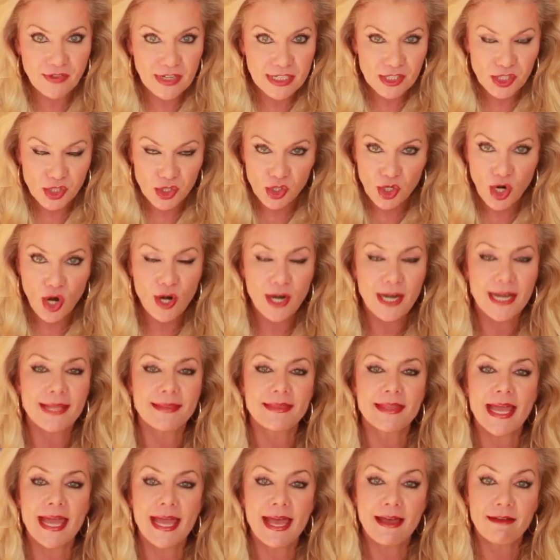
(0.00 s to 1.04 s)
fixed star
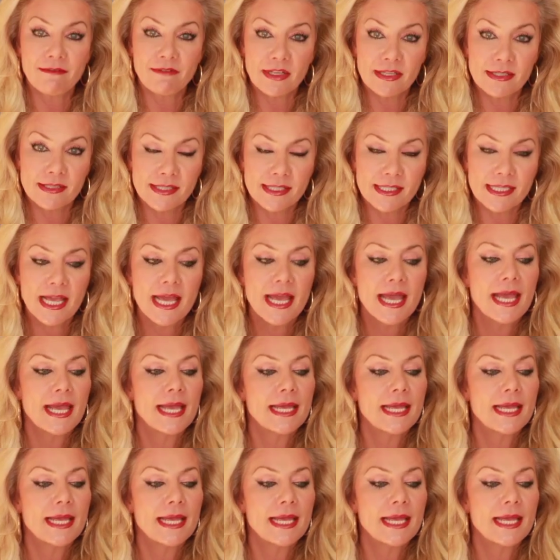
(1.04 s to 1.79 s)
in the heavens.